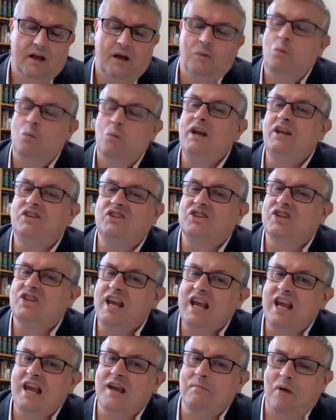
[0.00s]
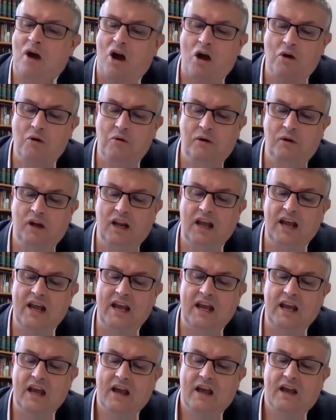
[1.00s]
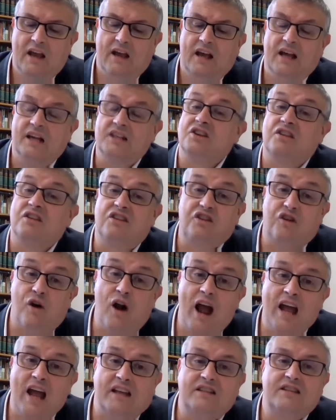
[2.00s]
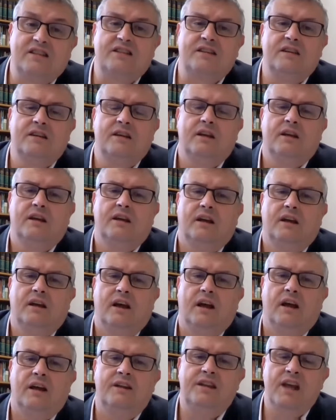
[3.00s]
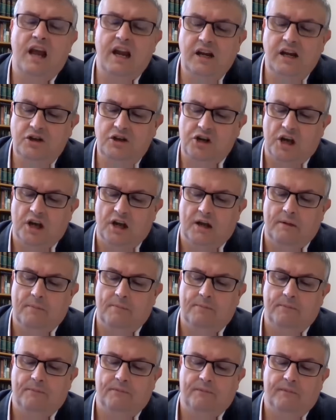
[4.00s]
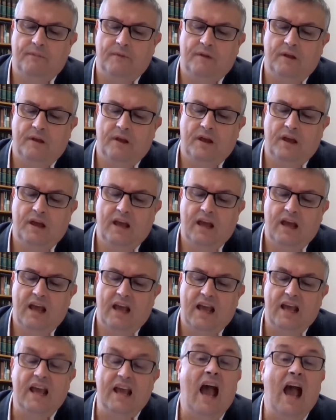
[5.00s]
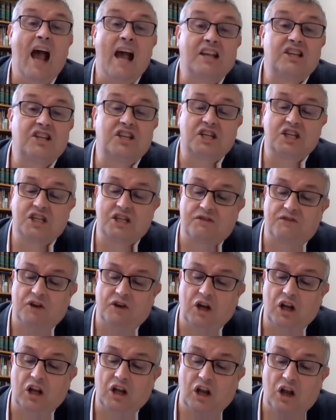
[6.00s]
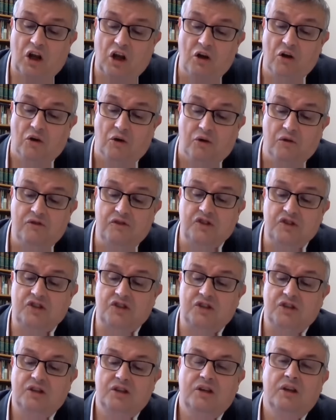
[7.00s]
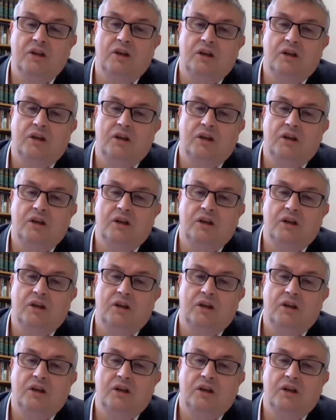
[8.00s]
And we see him only as a threat, a danger. He asks for clothes,